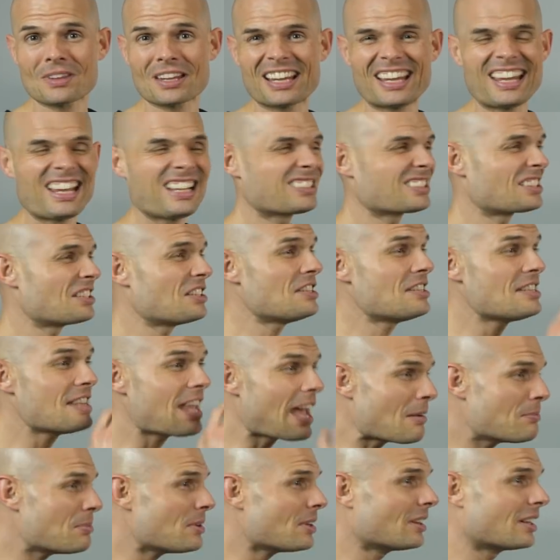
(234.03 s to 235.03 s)
It's
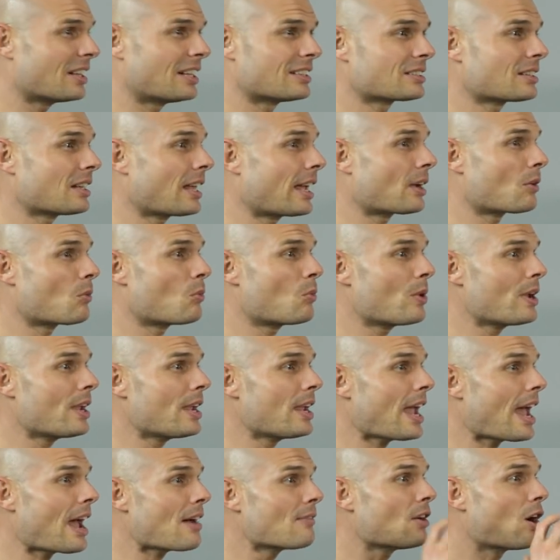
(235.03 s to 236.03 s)
nebulous, like
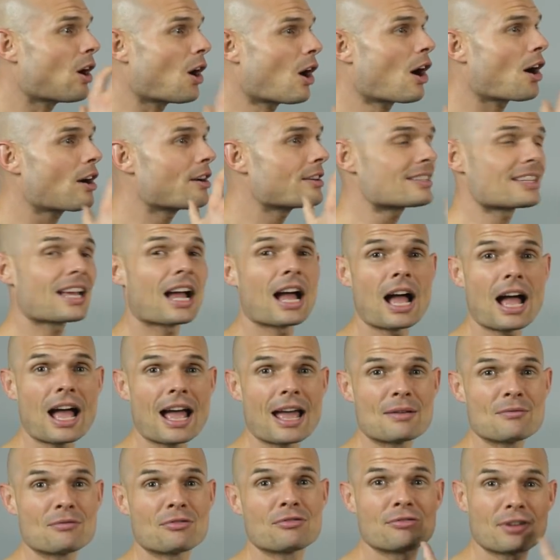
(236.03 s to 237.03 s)
we have a hard
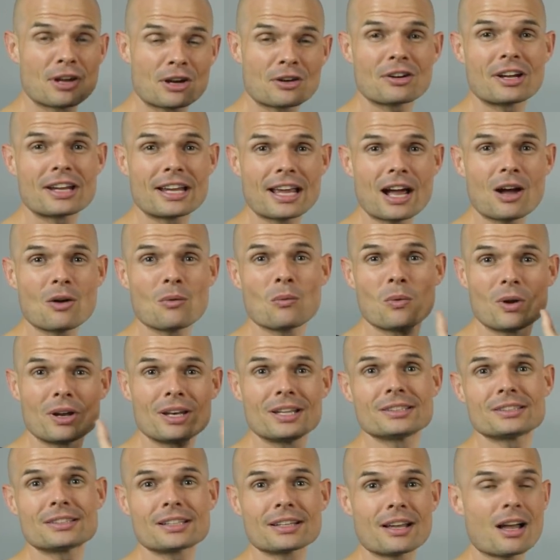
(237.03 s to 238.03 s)
time figuring out what
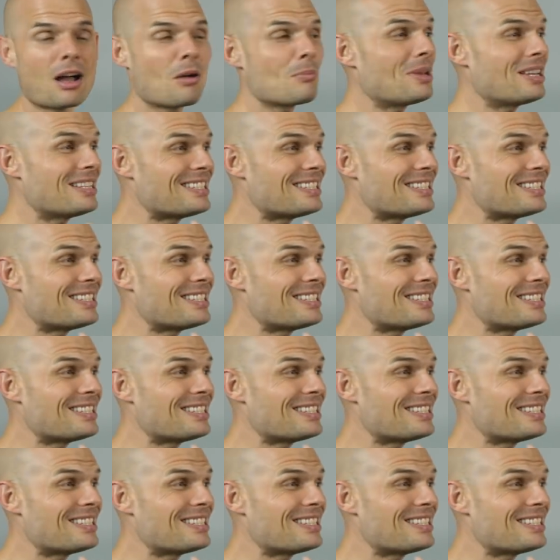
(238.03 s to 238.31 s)
is to come.